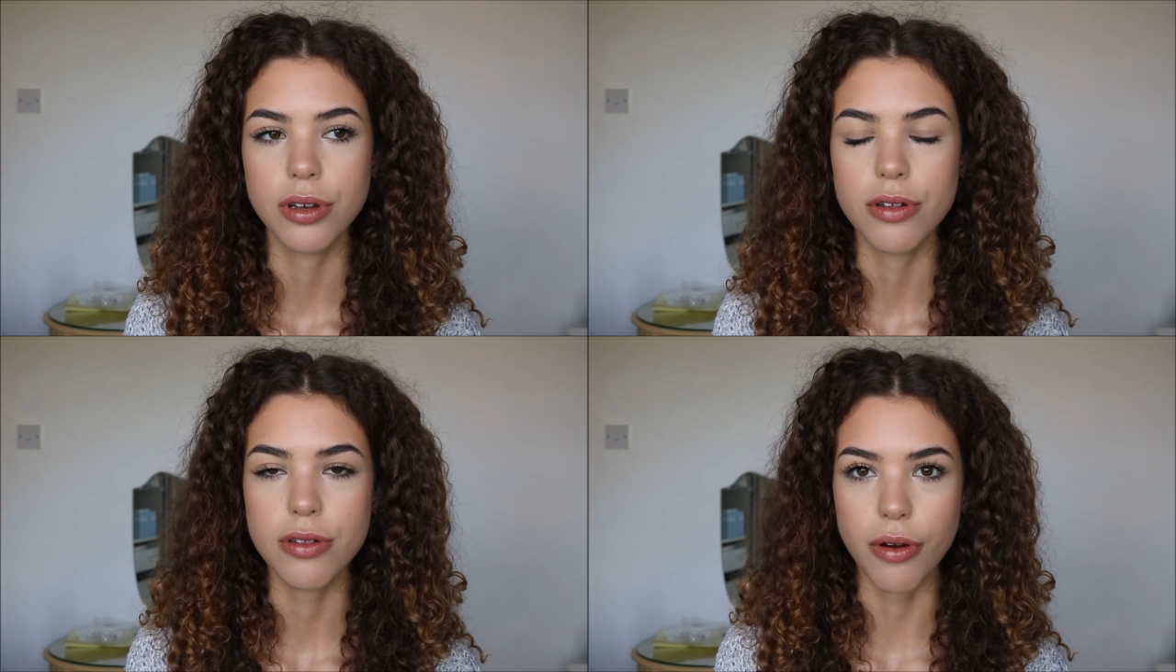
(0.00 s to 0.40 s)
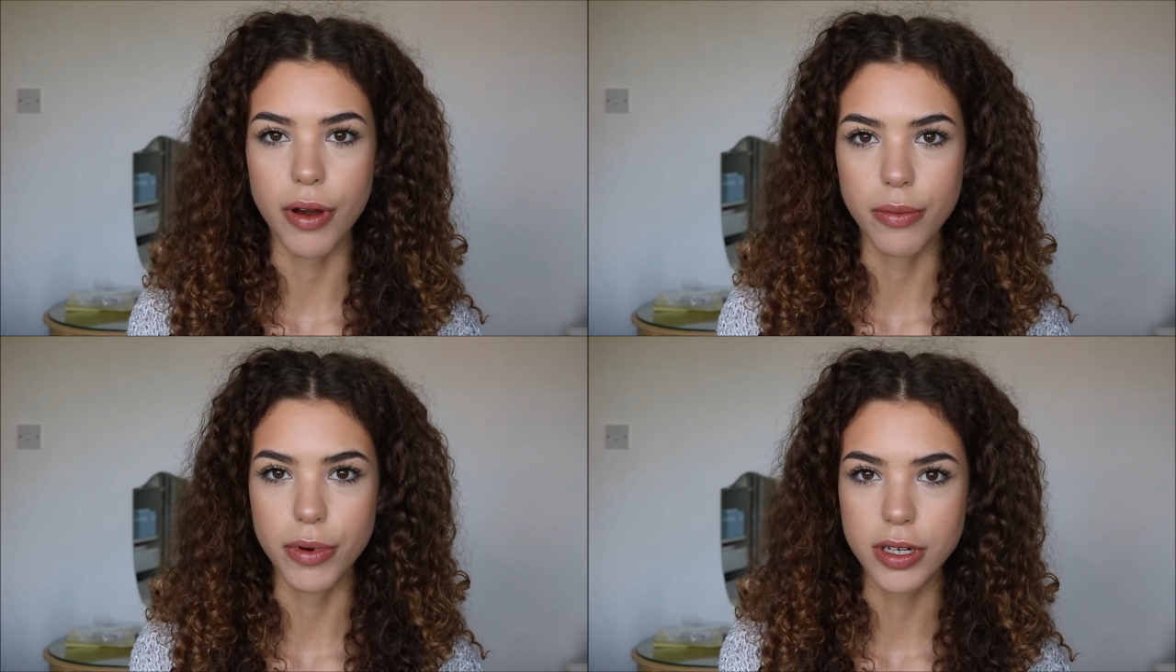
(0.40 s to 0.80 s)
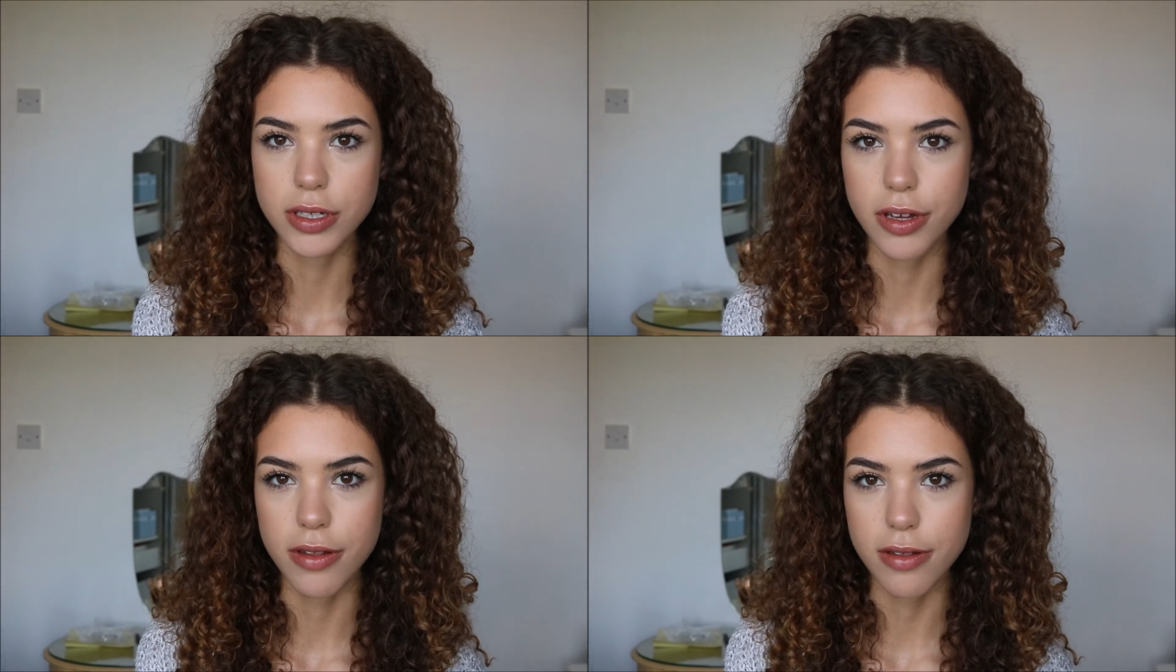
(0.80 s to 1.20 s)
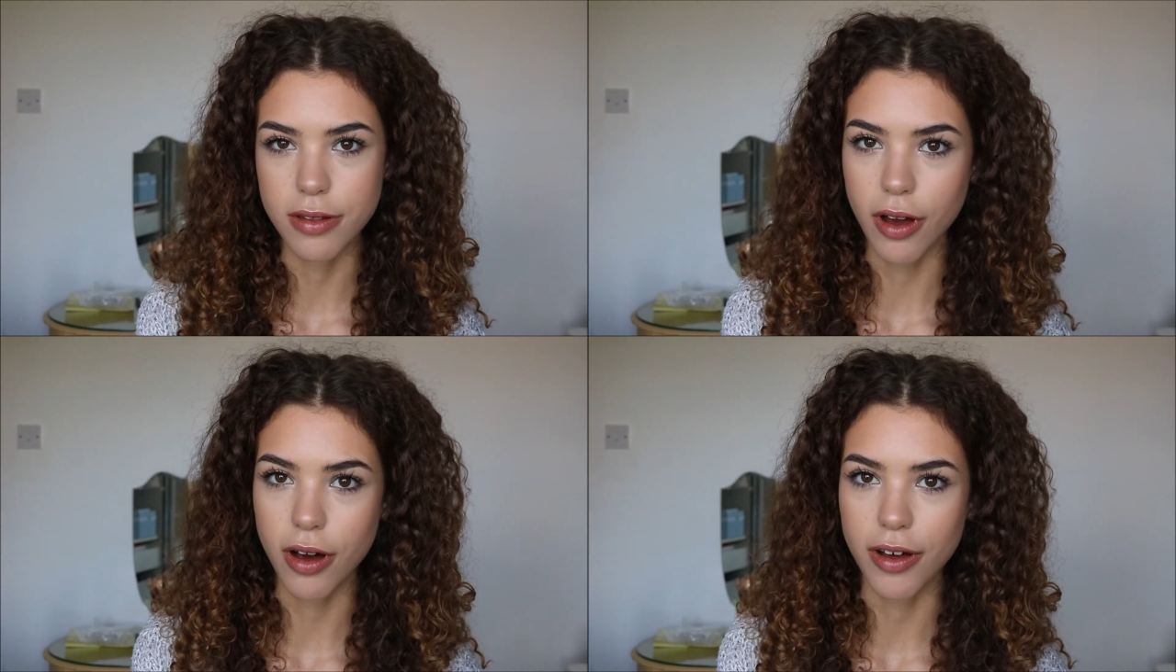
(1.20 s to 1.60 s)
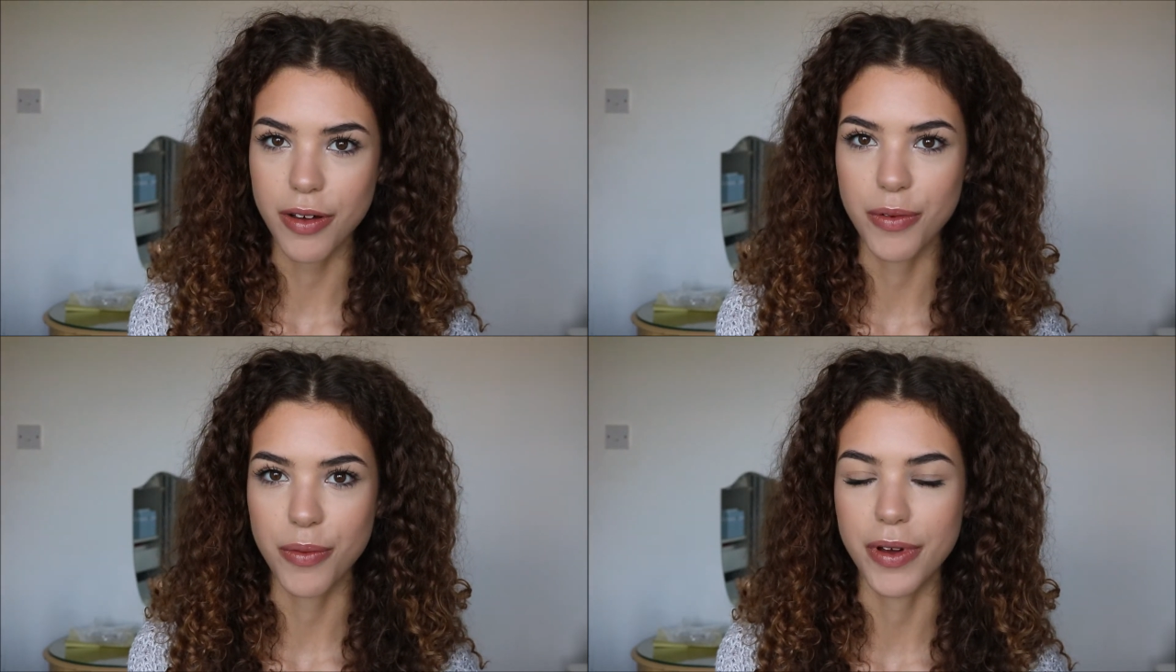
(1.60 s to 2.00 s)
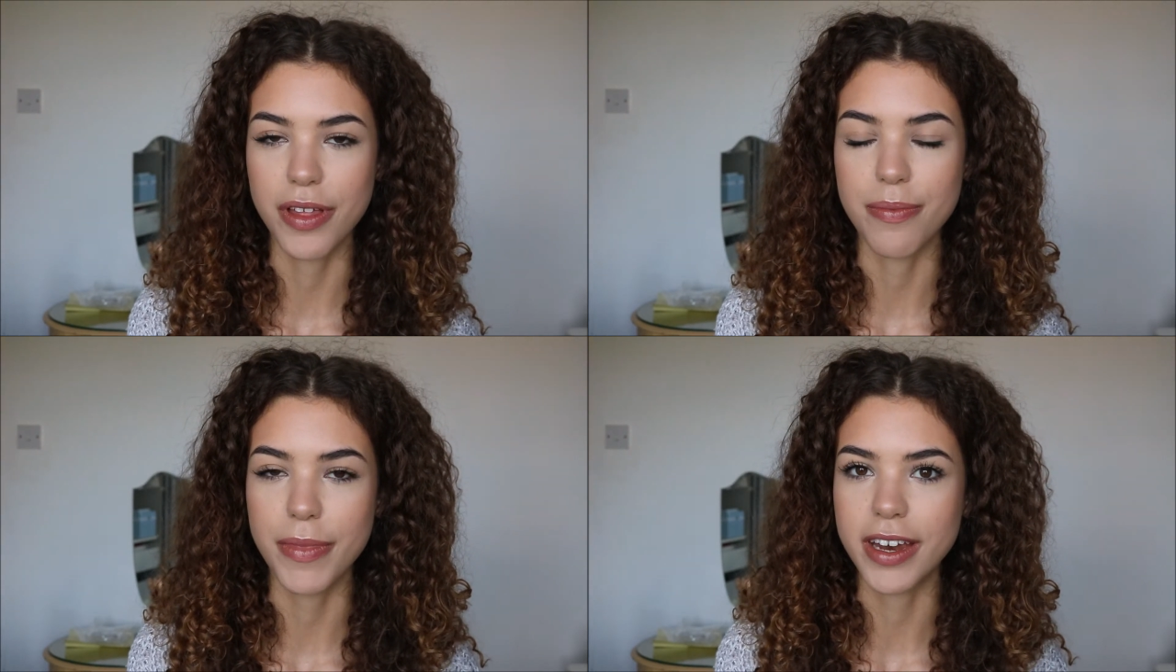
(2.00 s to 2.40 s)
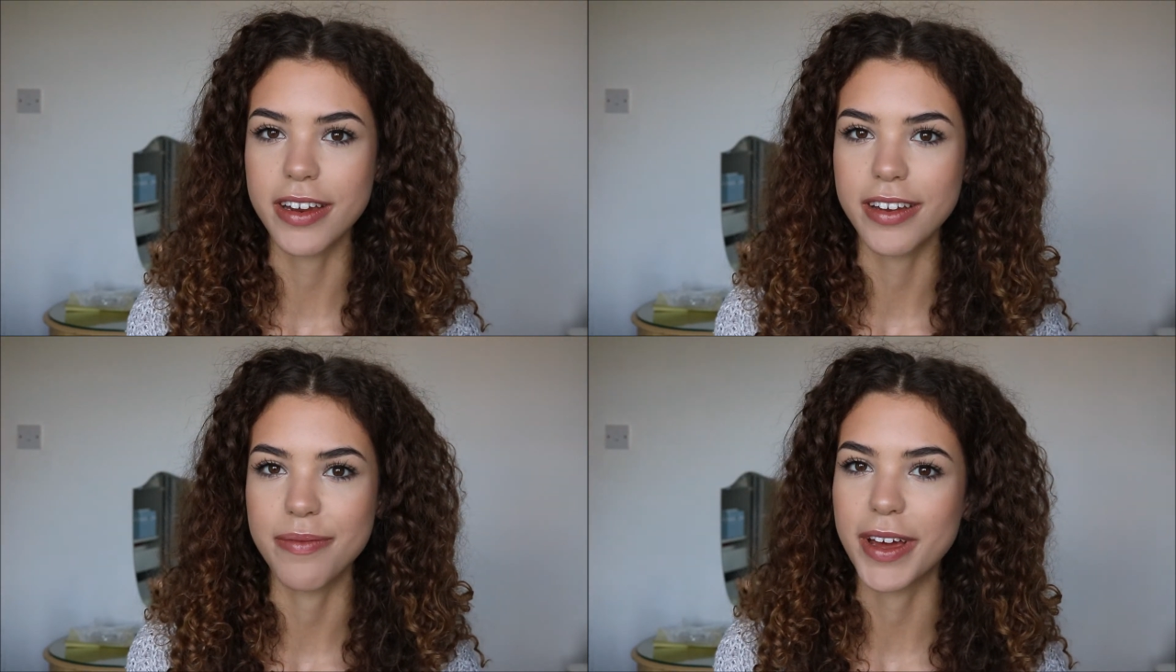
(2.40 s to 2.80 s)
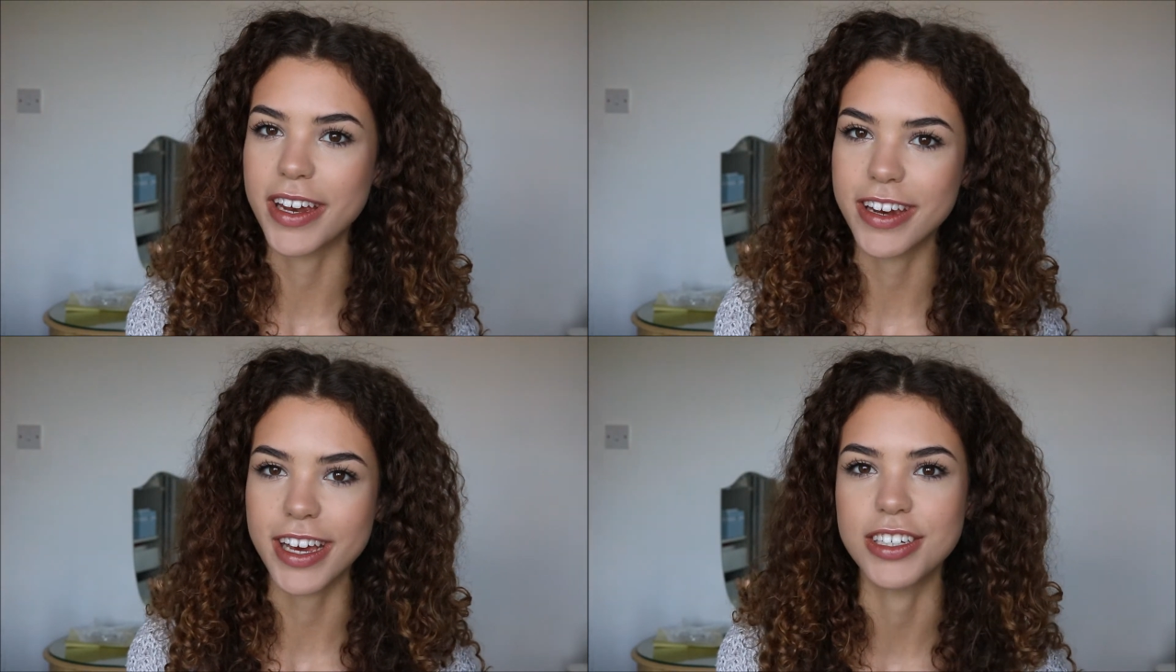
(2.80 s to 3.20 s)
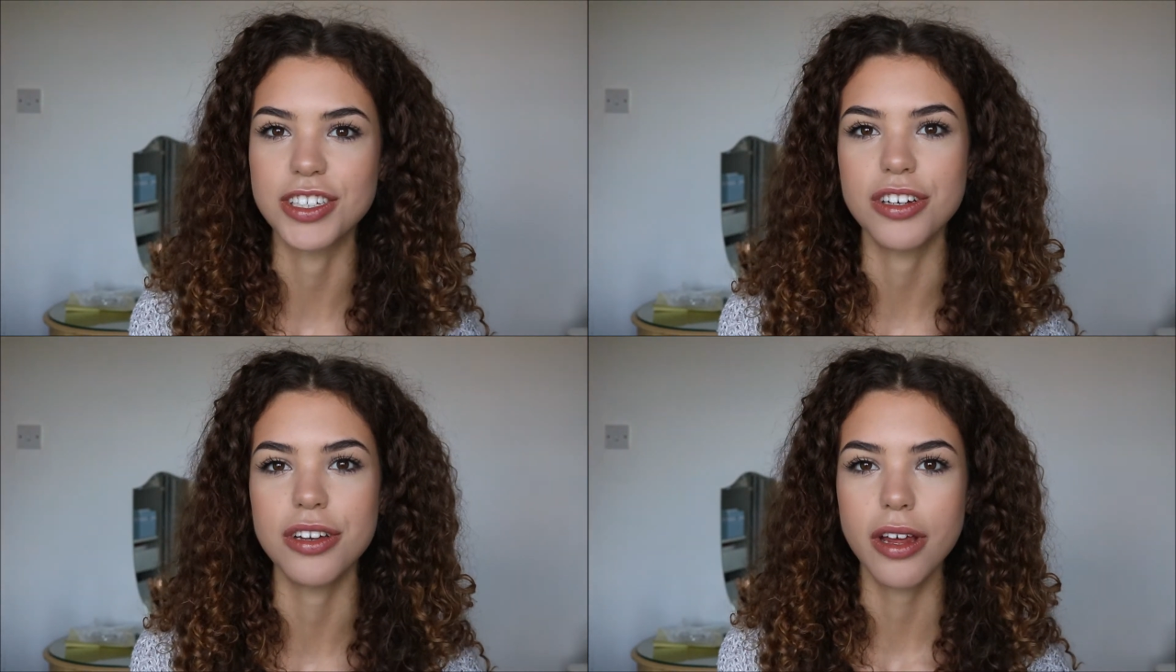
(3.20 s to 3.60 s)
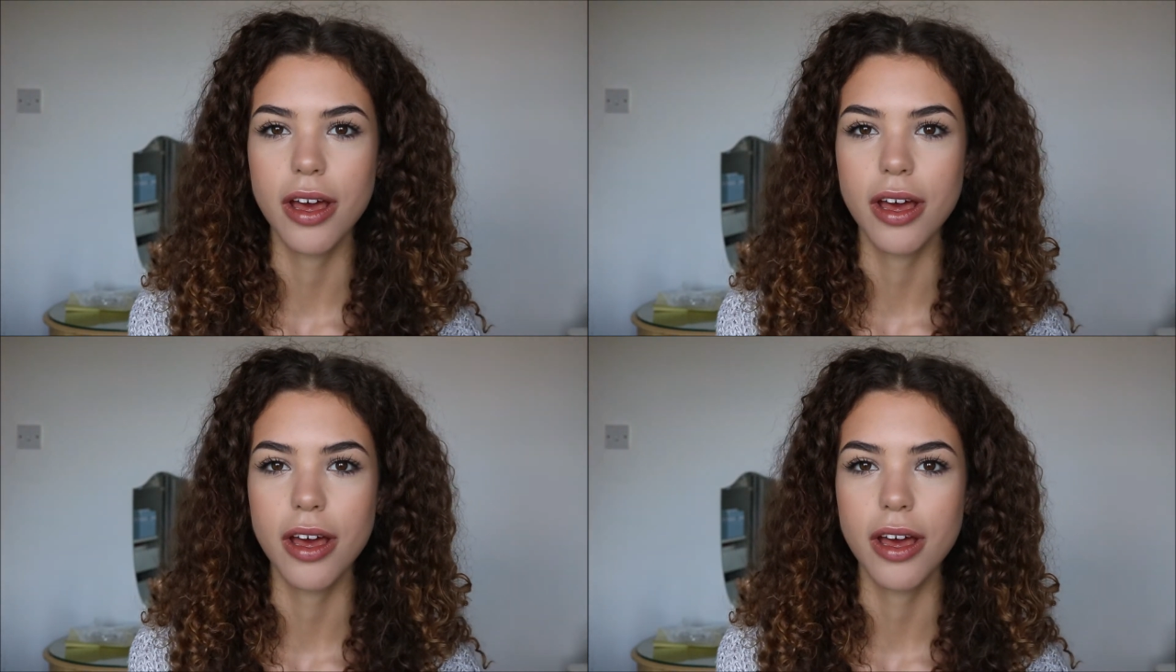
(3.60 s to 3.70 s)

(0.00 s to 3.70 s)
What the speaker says: So I wanted to start with meditation.